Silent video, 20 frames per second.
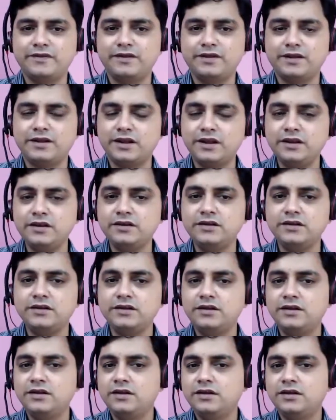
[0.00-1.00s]
Right?
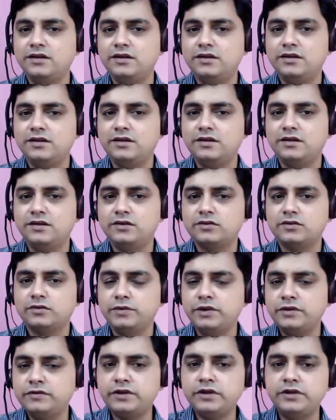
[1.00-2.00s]
So
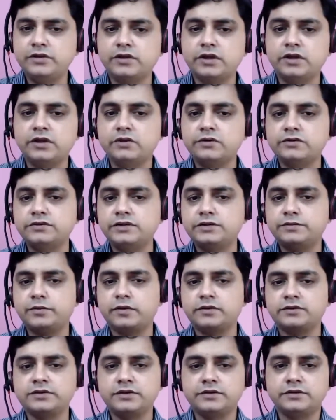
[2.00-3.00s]
meanwhile, you can use this
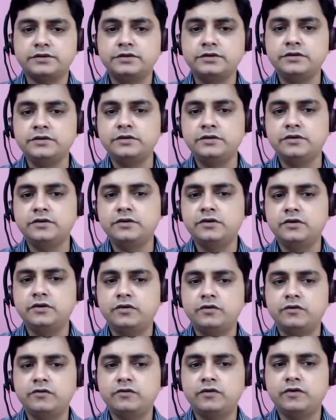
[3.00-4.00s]
process
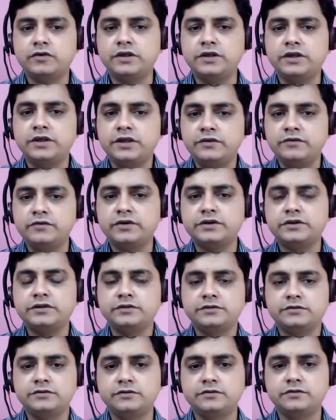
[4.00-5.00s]
for the events
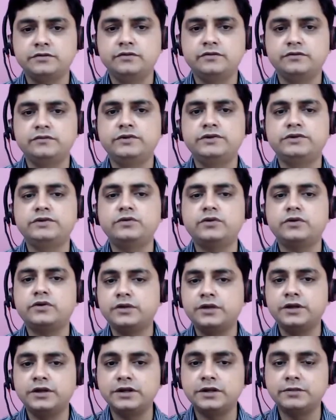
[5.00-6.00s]
which do not
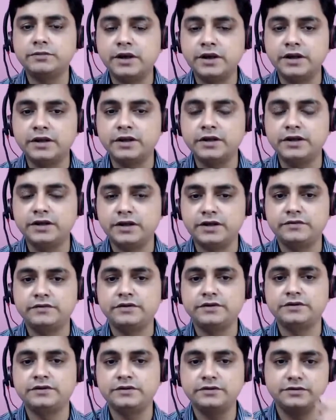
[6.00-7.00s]
need the medical
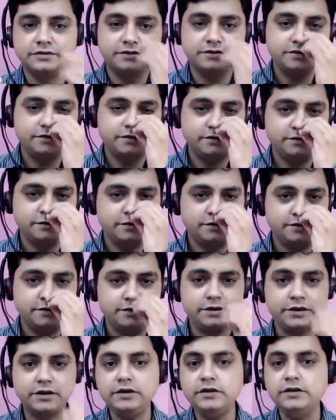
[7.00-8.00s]
intervention.
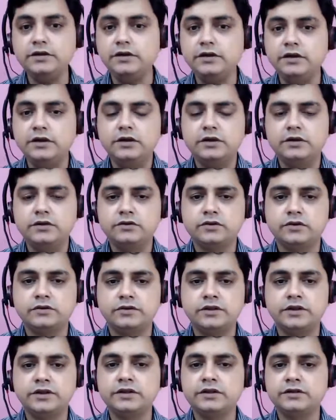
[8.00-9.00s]
Right? So if
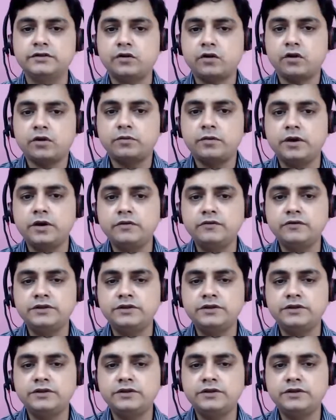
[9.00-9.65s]
there is a trauma which